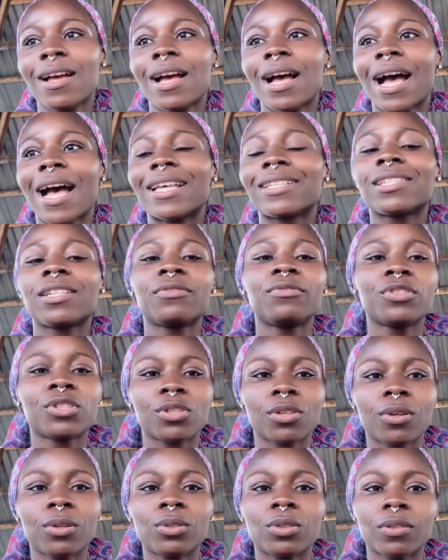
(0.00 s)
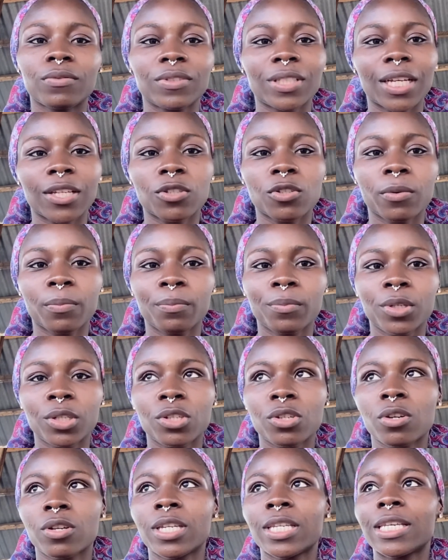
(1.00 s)
as a result of their
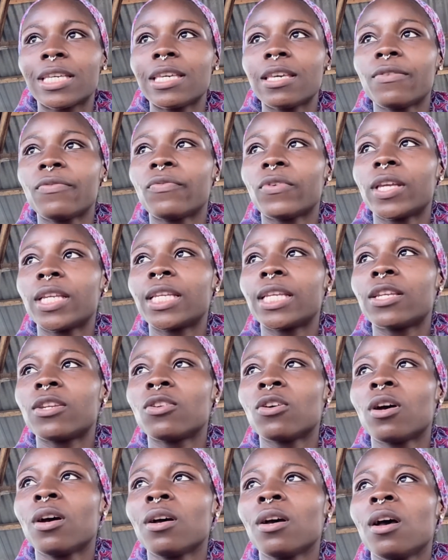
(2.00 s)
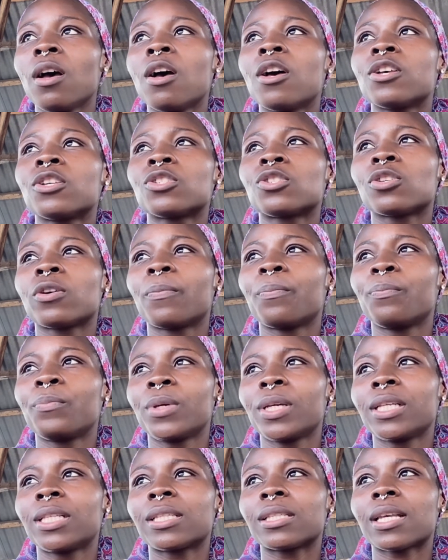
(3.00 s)
submission if he did not
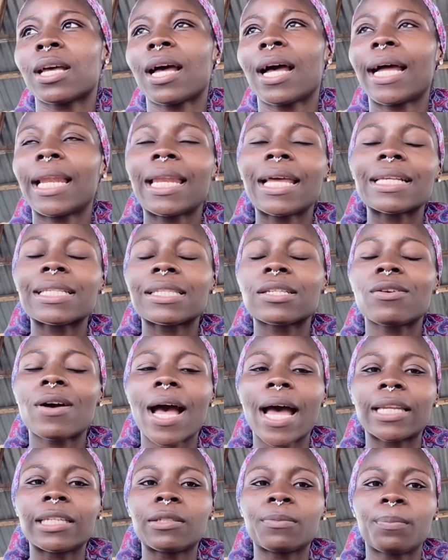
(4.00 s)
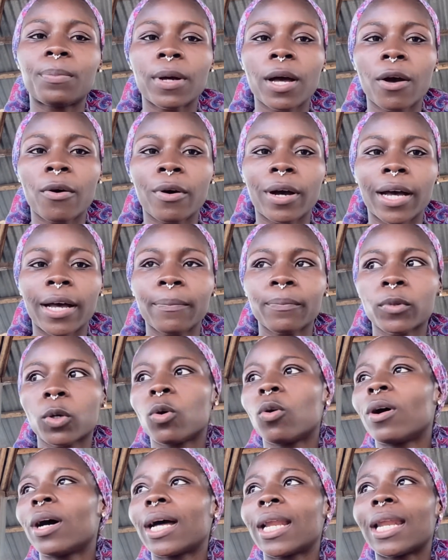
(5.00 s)
submit allah still had the power
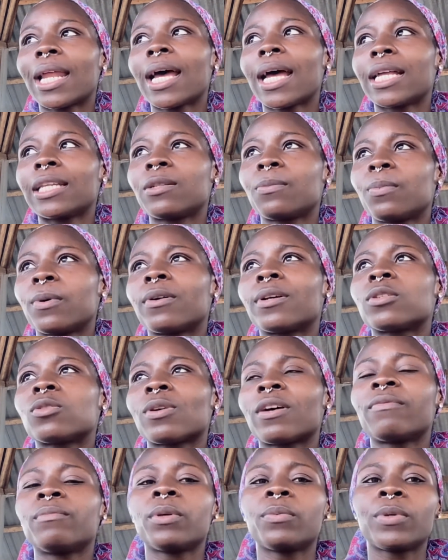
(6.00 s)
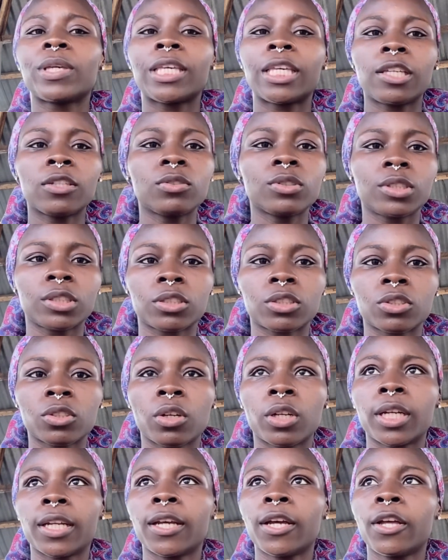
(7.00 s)
or allah had the power to have maybe killed his
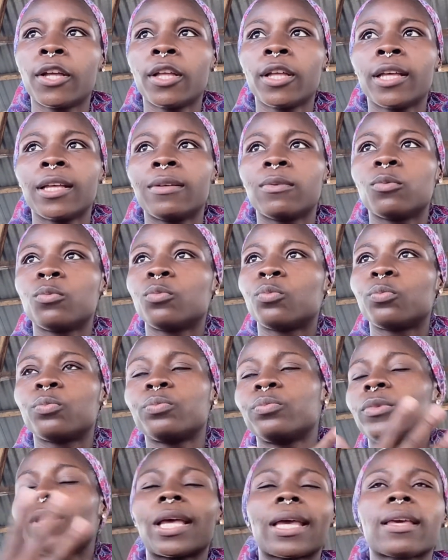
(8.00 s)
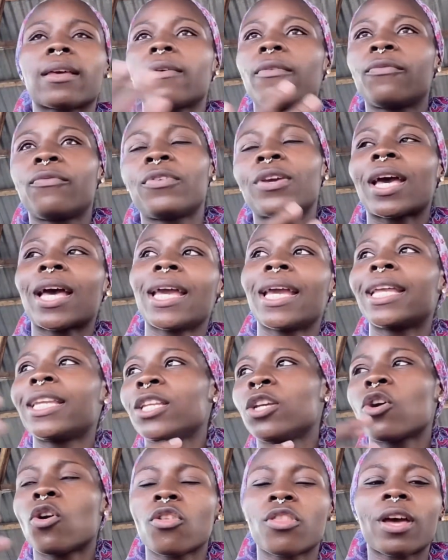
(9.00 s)
son like via
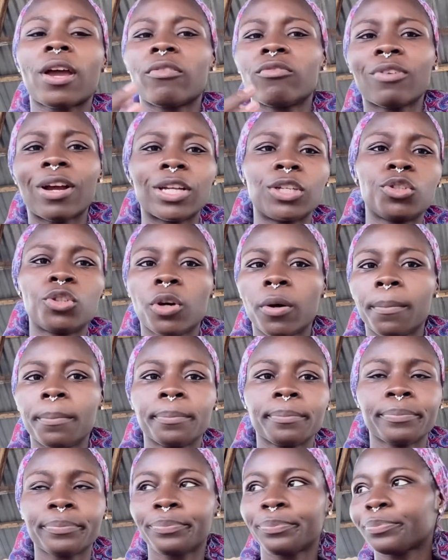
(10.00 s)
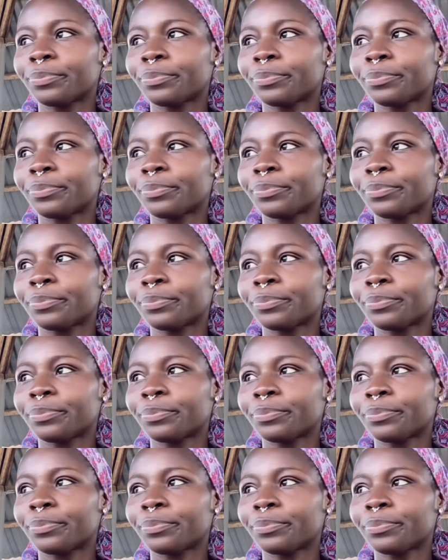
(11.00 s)
any other random